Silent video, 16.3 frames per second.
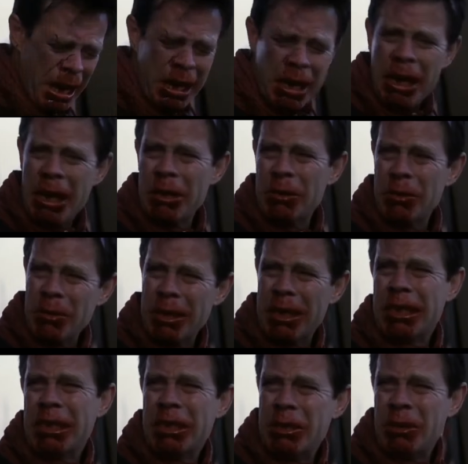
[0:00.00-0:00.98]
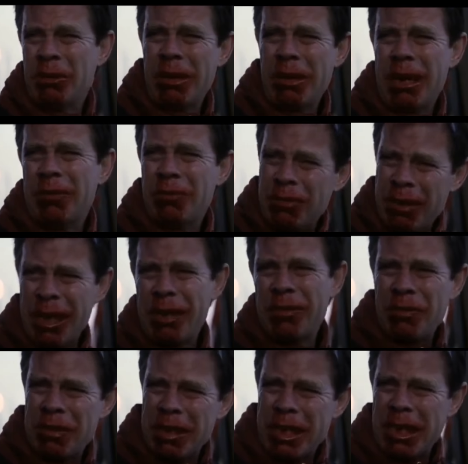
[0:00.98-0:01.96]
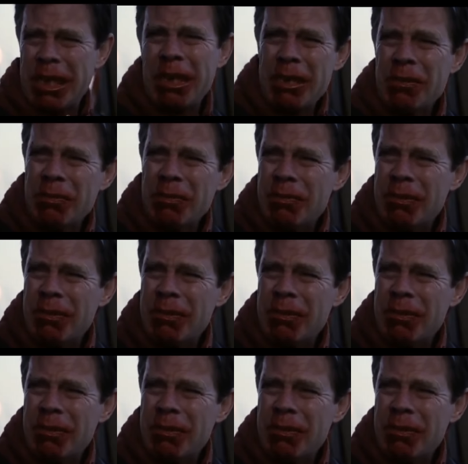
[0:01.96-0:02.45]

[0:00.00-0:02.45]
I really do have love to give.